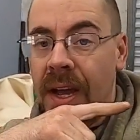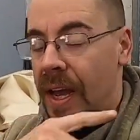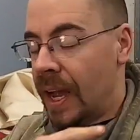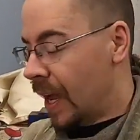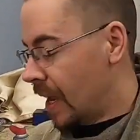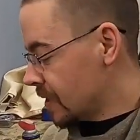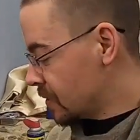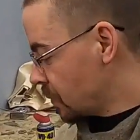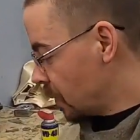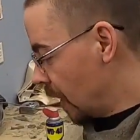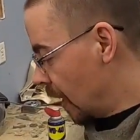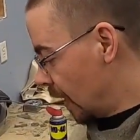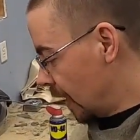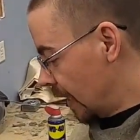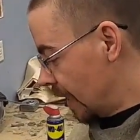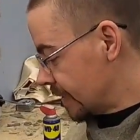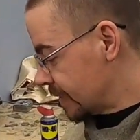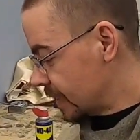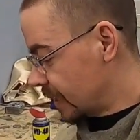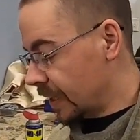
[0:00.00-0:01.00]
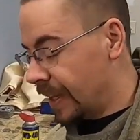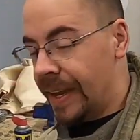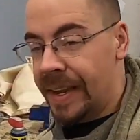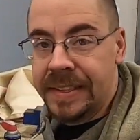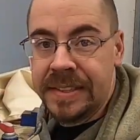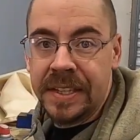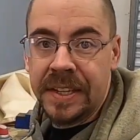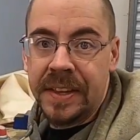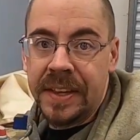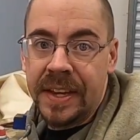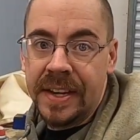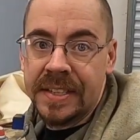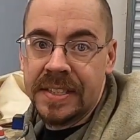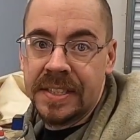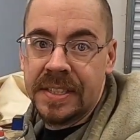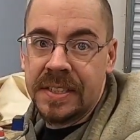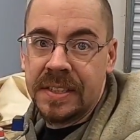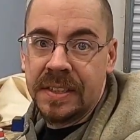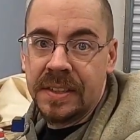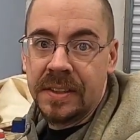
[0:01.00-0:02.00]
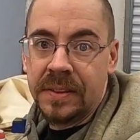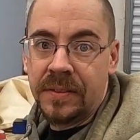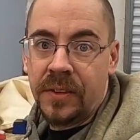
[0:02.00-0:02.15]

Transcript: as well as a link to this